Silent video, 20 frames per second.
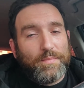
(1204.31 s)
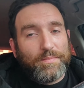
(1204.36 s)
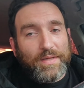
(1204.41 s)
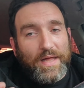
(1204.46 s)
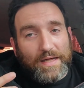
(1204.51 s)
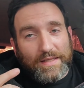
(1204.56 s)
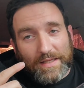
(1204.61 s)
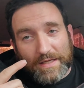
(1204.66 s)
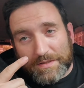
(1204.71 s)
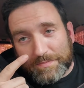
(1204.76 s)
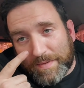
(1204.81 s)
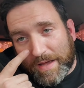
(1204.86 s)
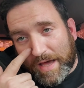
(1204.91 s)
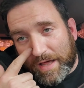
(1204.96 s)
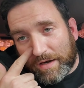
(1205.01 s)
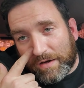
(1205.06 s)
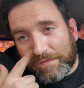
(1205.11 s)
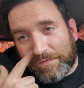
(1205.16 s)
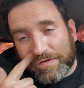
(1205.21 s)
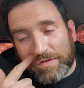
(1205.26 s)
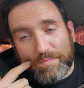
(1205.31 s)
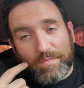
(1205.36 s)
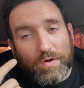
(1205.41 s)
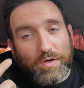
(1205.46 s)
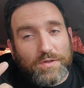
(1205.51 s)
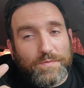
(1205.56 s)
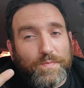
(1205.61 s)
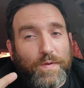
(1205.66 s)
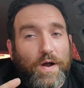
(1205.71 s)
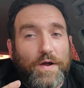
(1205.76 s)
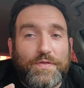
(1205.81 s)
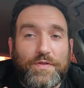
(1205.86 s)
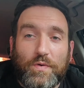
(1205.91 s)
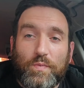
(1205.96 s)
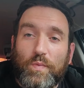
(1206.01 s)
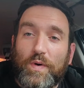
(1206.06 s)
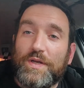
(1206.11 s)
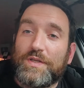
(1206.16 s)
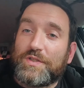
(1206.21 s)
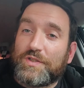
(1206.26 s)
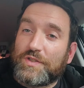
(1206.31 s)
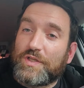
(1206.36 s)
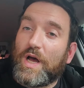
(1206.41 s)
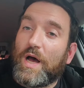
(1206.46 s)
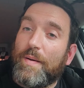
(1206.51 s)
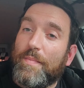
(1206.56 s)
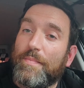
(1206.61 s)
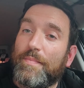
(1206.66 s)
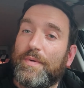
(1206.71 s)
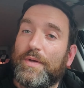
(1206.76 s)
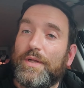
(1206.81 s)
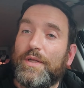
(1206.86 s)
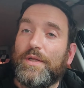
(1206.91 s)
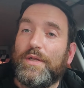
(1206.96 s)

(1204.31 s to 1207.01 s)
Black Lives Matter. For the most part, there was some,